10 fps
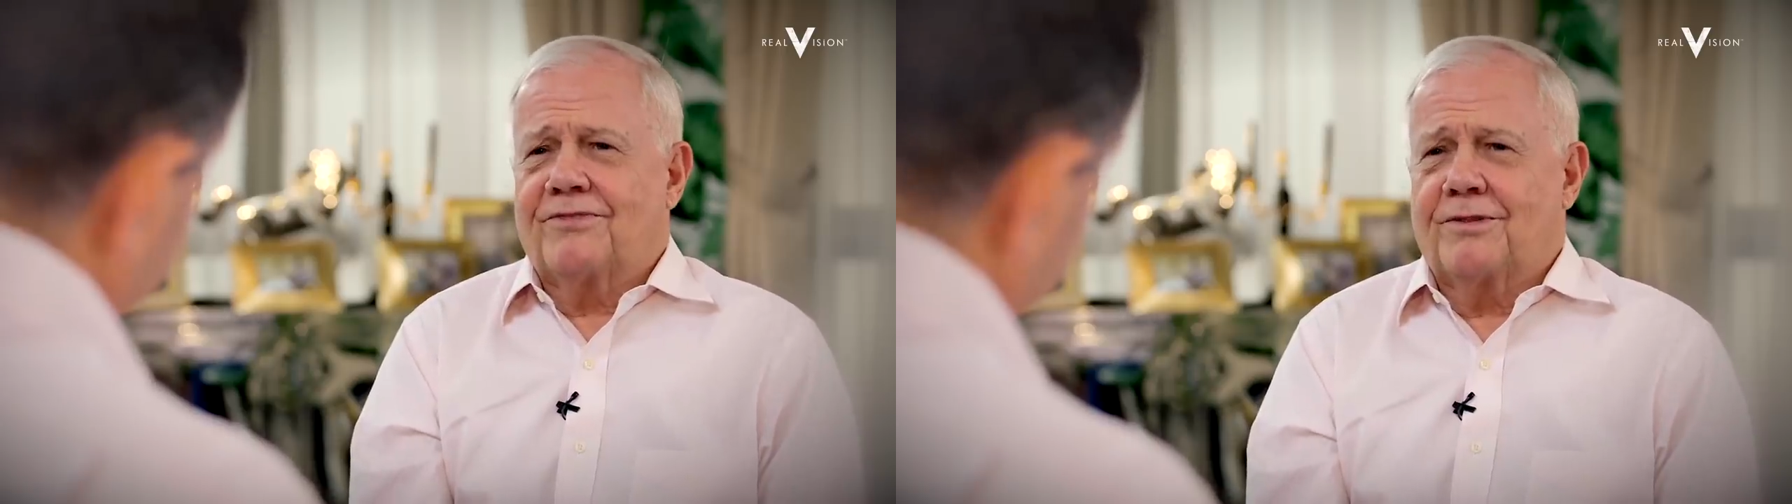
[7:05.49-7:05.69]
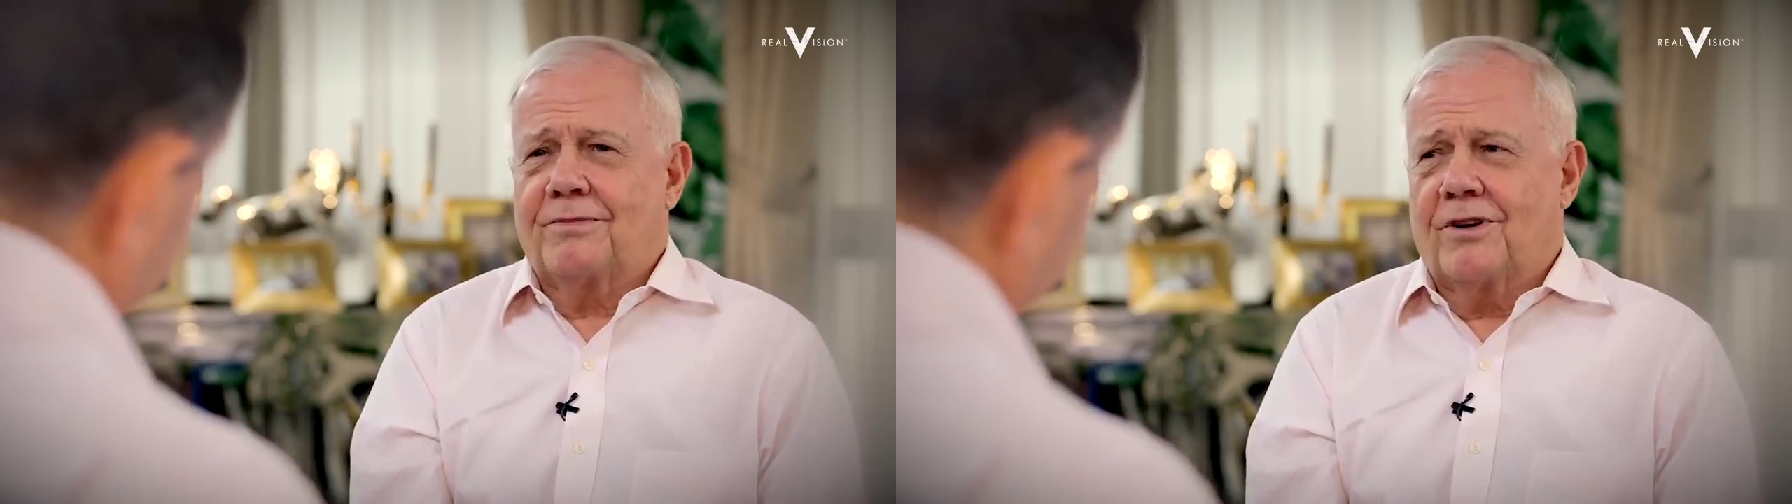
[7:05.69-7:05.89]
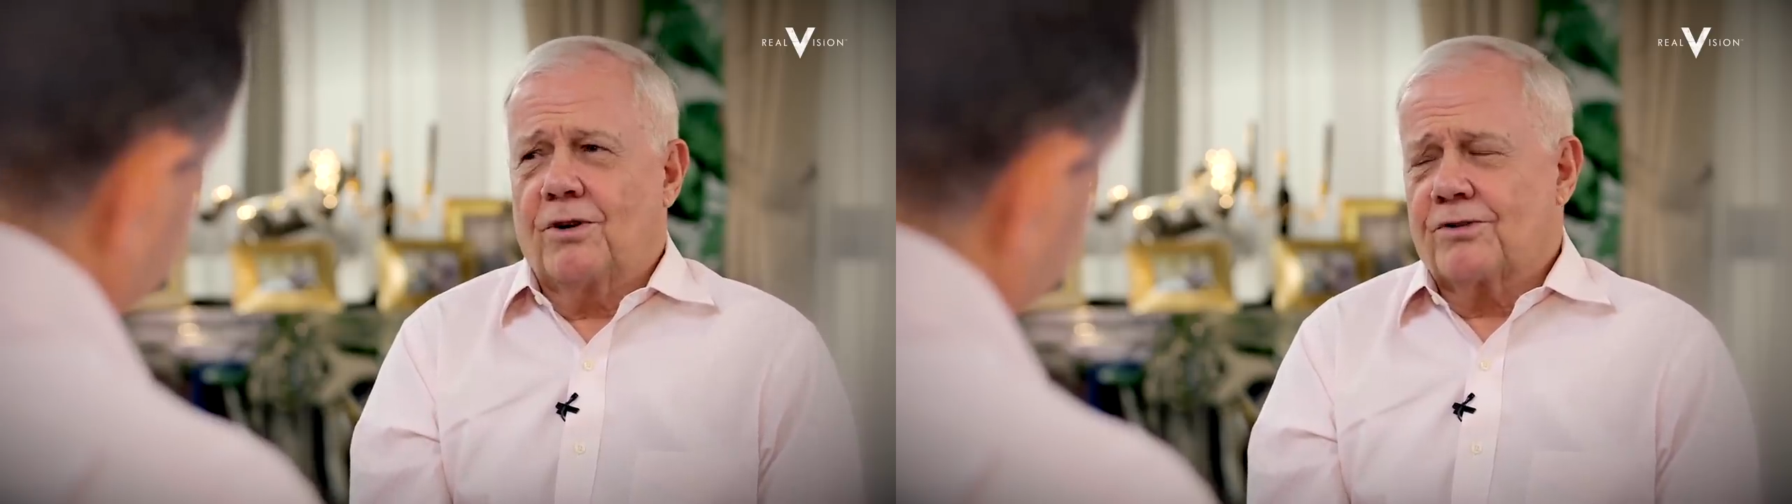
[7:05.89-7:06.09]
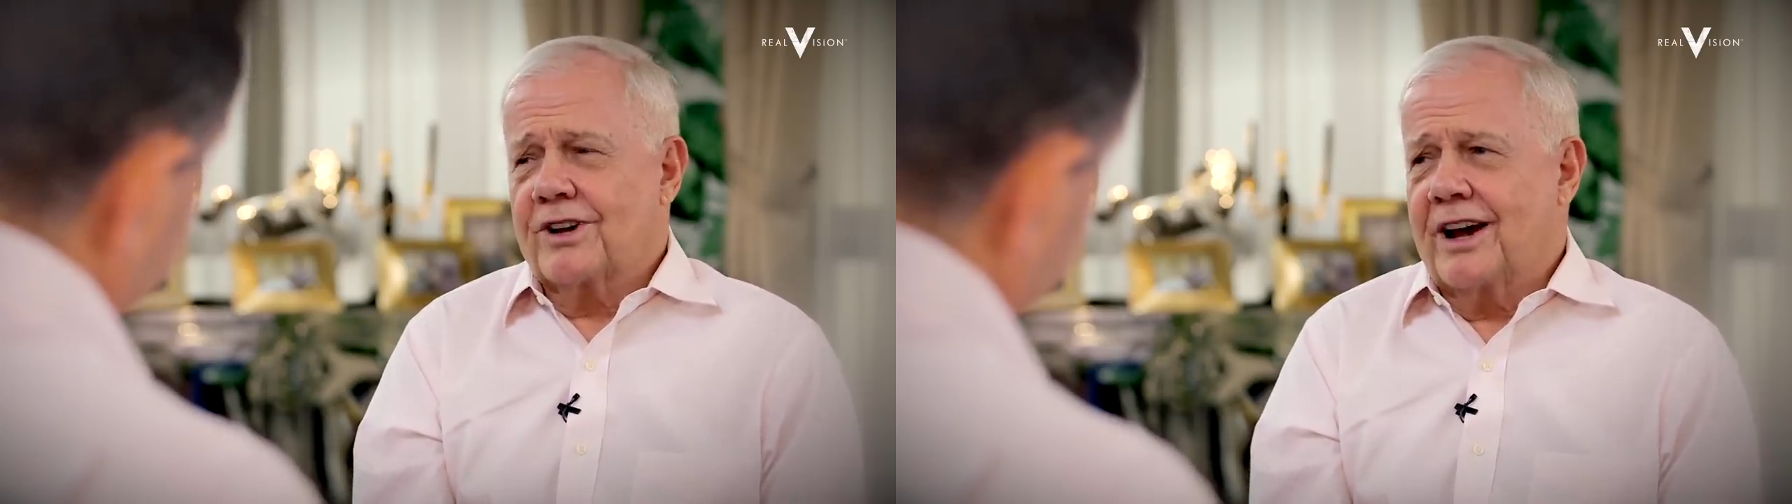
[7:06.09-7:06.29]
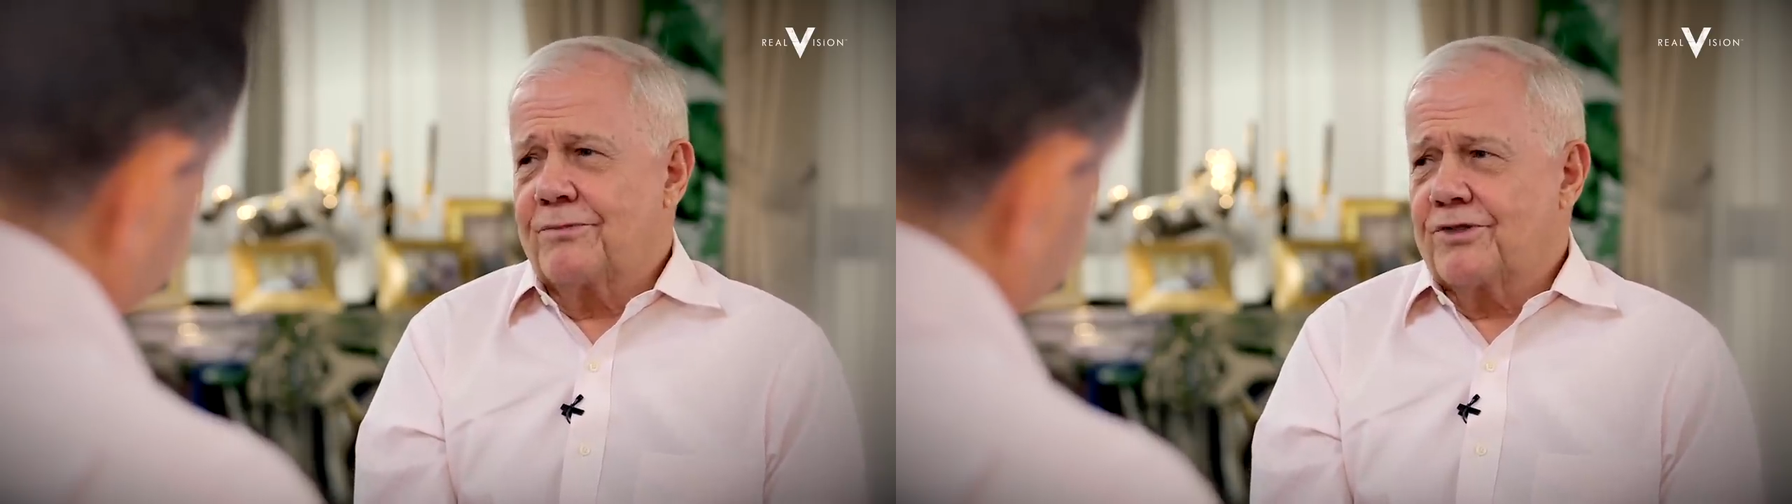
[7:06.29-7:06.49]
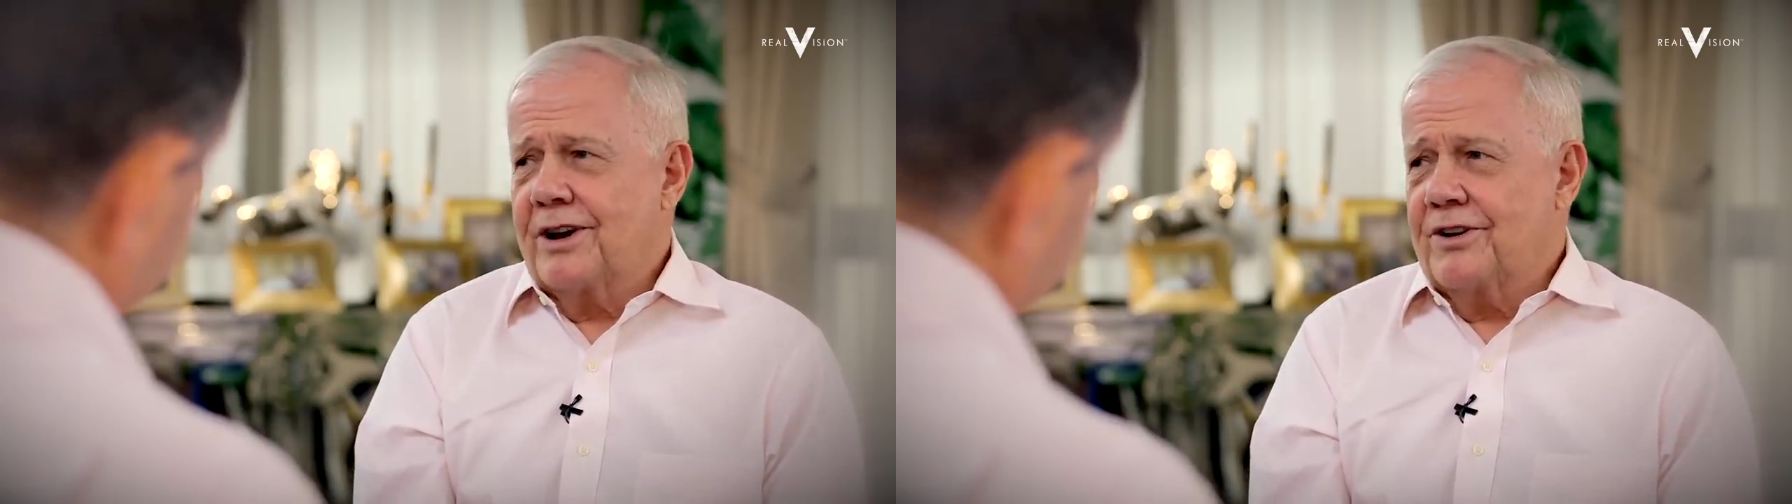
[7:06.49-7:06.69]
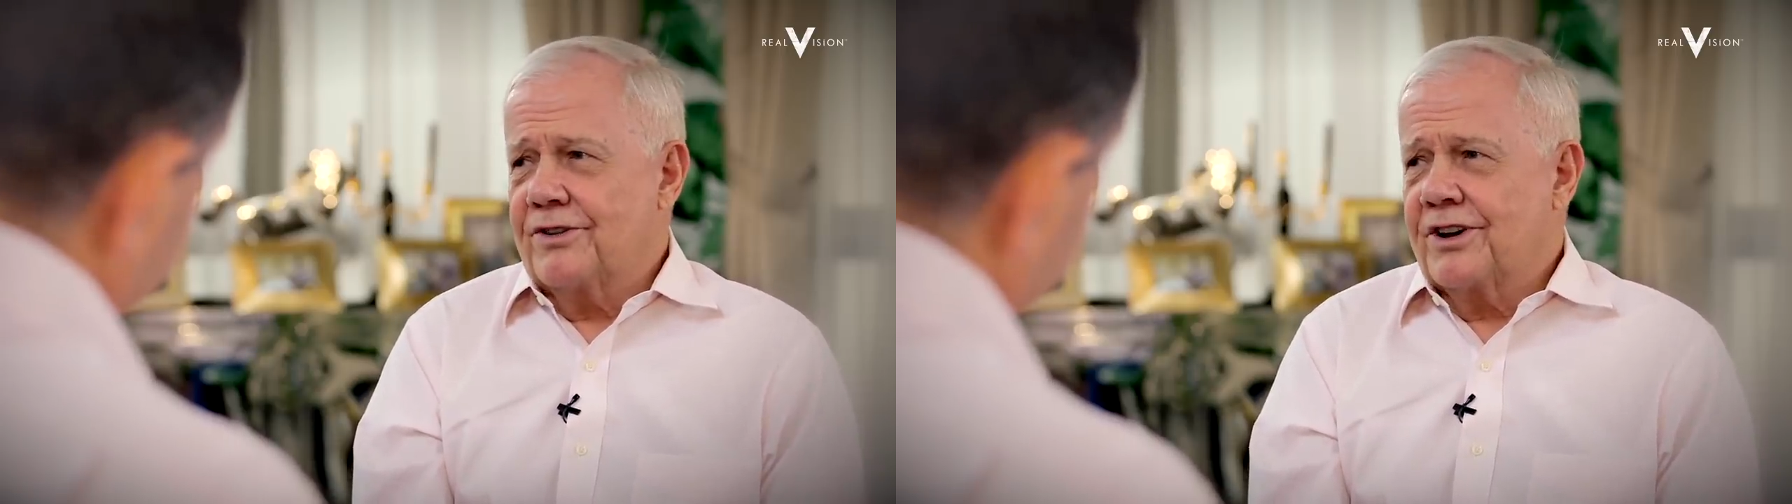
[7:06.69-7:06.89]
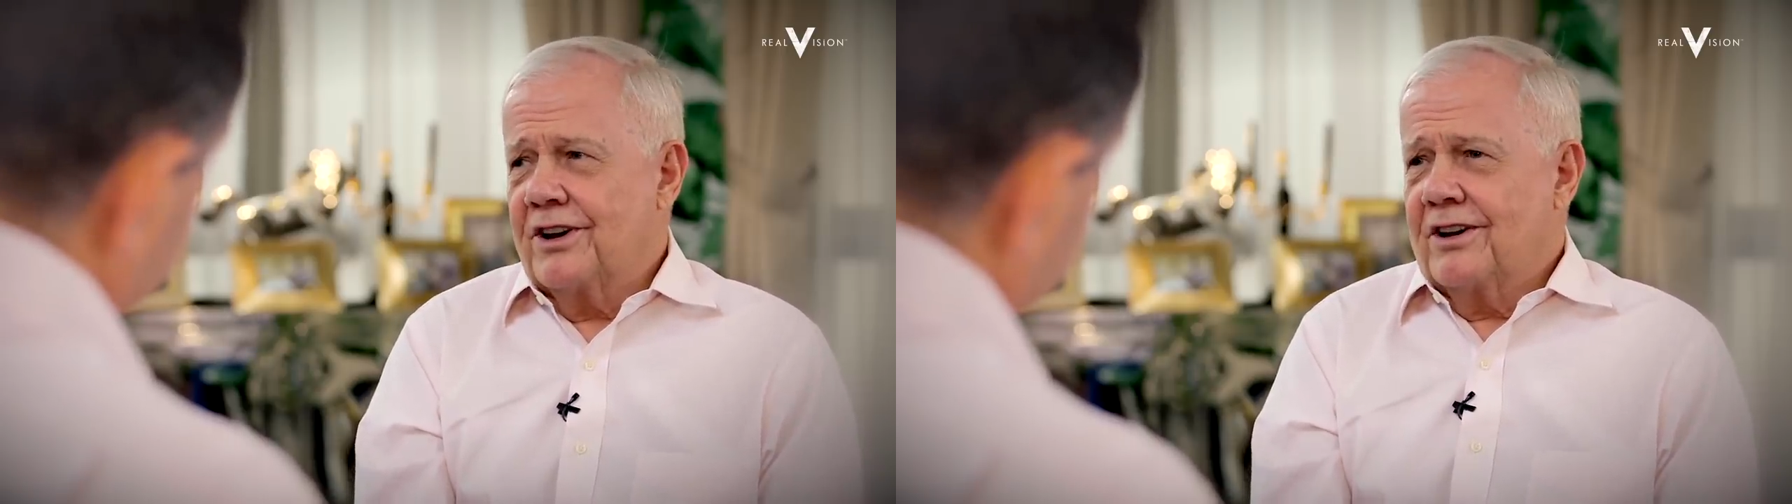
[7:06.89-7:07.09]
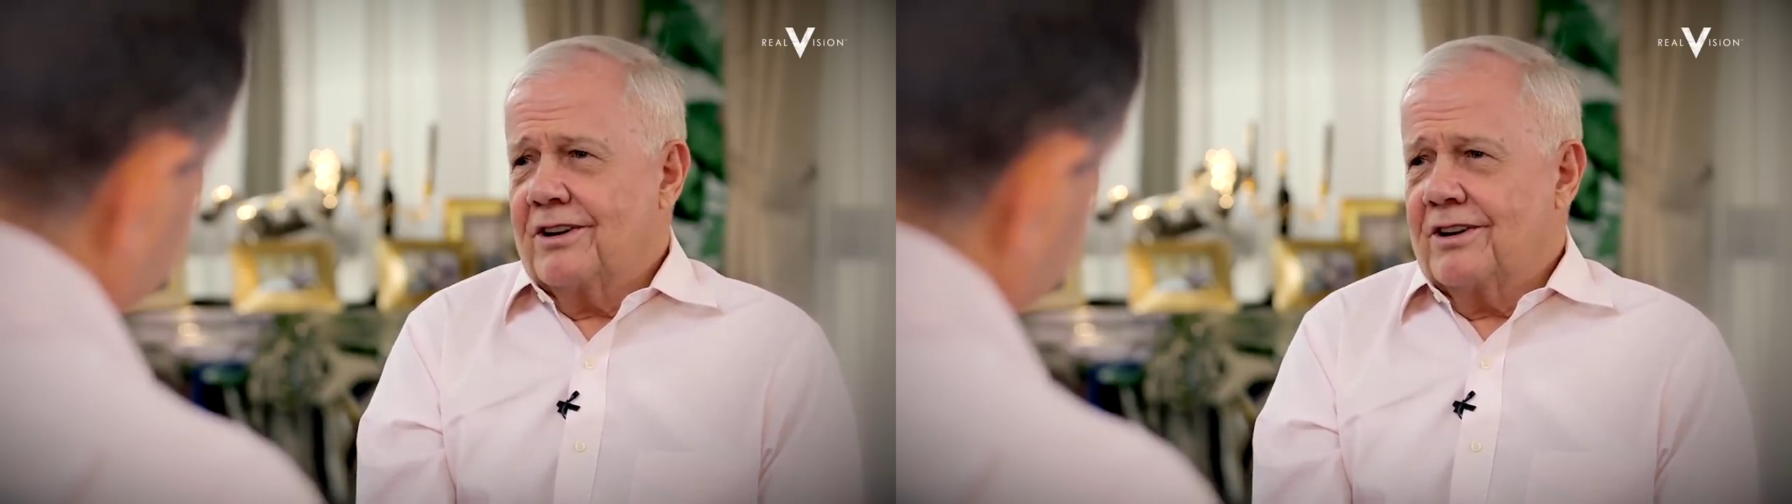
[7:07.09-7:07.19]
from old time traders.